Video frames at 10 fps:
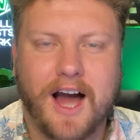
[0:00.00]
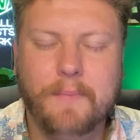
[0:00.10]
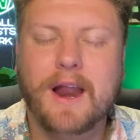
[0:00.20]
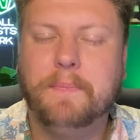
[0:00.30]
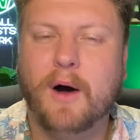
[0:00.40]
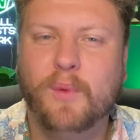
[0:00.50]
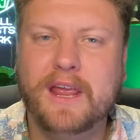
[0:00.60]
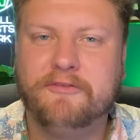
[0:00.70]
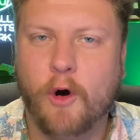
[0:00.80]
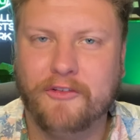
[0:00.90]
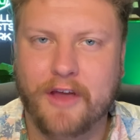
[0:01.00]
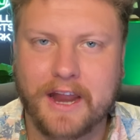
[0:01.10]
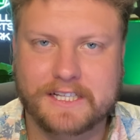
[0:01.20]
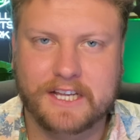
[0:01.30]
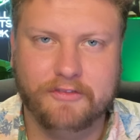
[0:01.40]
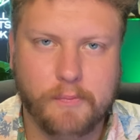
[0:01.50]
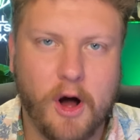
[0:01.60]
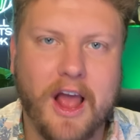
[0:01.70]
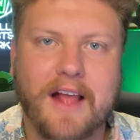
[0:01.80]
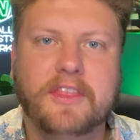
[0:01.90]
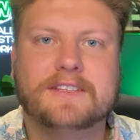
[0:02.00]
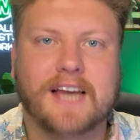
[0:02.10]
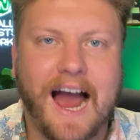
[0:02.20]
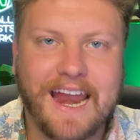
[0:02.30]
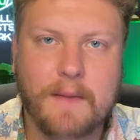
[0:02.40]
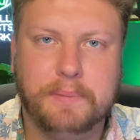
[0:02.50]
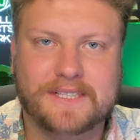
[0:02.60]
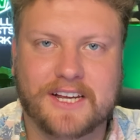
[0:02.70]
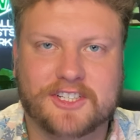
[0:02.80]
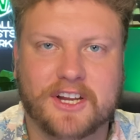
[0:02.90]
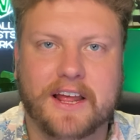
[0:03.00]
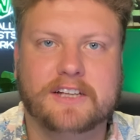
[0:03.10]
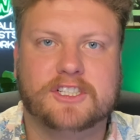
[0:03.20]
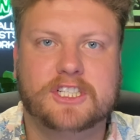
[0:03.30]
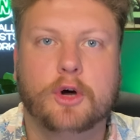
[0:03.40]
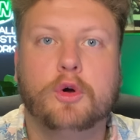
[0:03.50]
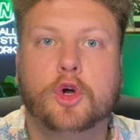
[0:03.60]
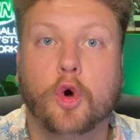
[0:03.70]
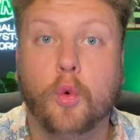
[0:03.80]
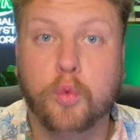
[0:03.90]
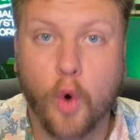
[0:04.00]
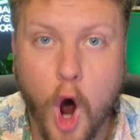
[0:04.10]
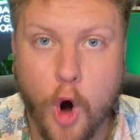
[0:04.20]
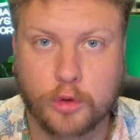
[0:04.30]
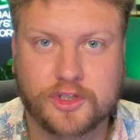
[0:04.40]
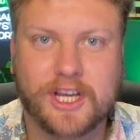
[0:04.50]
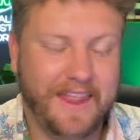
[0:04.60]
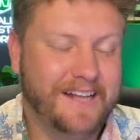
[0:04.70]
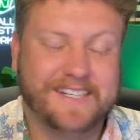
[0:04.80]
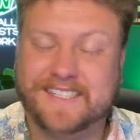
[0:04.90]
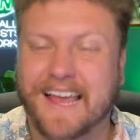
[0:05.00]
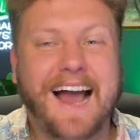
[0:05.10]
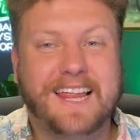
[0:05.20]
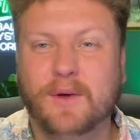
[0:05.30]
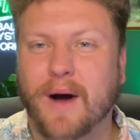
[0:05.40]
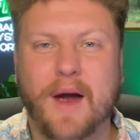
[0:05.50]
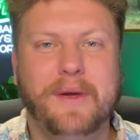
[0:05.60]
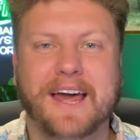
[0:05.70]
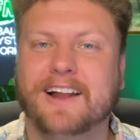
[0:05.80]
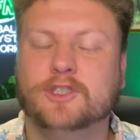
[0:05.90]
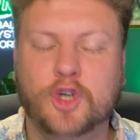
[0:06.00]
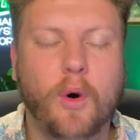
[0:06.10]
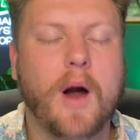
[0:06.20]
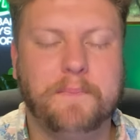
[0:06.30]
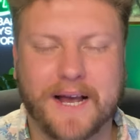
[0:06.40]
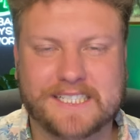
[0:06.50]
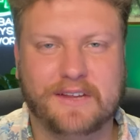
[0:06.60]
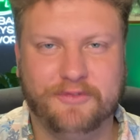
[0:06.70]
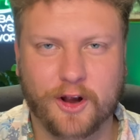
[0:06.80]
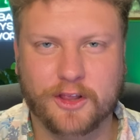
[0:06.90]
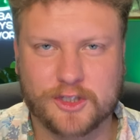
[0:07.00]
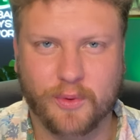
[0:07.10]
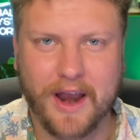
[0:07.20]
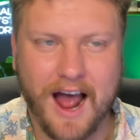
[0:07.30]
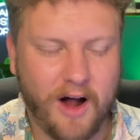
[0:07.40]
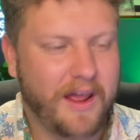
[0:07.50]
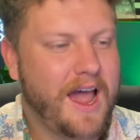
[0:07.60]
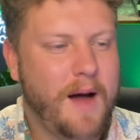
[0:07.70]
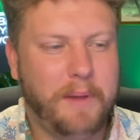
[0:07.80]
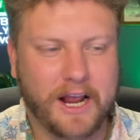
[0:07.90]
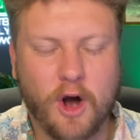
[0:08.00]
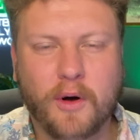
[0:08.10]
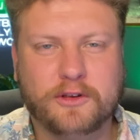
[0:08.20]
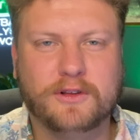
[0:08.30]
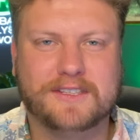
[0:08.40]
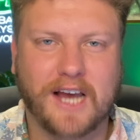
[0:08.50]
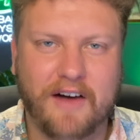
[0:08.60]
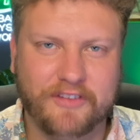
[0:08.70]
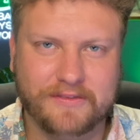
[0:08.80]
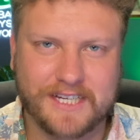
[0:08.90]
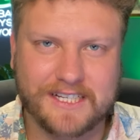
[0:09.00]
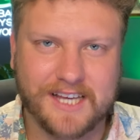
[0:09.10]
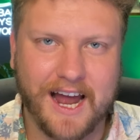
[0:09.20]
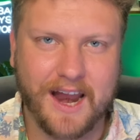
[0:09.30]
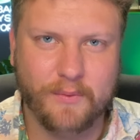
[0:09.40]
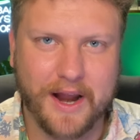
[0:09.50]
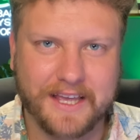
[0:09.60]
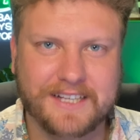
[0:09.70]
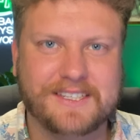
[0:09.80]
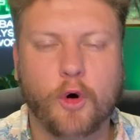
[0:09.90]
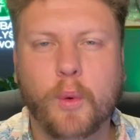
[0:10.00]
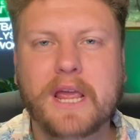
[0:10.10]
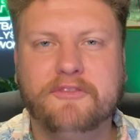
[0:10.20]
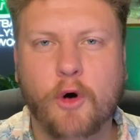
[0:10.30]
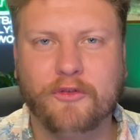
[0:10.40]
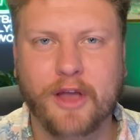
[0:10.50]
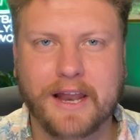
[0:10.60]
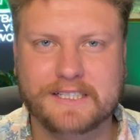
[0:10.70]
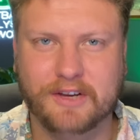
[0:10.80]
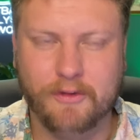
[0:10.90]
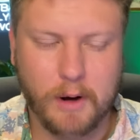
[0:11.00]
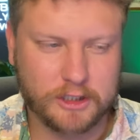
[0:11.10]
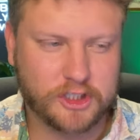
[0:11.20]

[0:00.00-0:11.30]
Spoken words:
Coming up on week 4 fantasy football, and the tight end position is still gross. And that's exactly why we got to do our best to figure this one out by going through the top 15 tight end rankings for week 4 fantasy football.